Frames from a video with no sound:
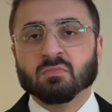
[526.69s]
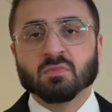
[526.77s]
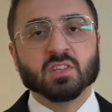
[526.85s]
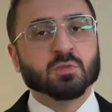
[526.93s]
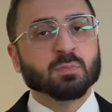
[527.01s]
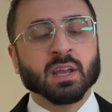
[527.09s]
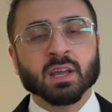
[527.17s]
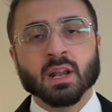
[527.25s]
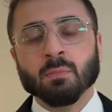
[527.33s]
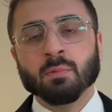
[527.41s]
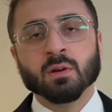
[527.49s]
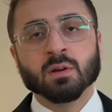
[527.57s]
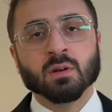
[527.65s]
Just pick it
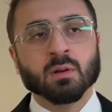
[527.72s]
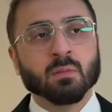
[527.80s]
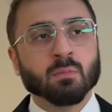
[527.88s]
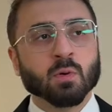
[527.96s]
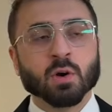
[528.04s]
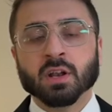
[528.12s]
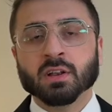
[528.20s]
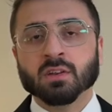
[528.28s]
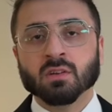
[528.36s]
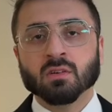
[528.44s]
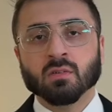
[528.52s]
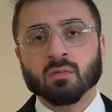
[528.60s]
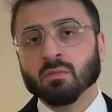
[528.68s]
up, put it
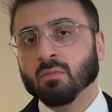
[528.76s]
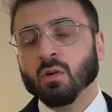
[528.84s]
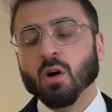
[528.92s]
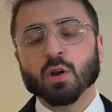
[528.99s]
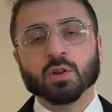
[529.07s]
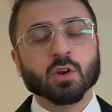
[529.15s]
on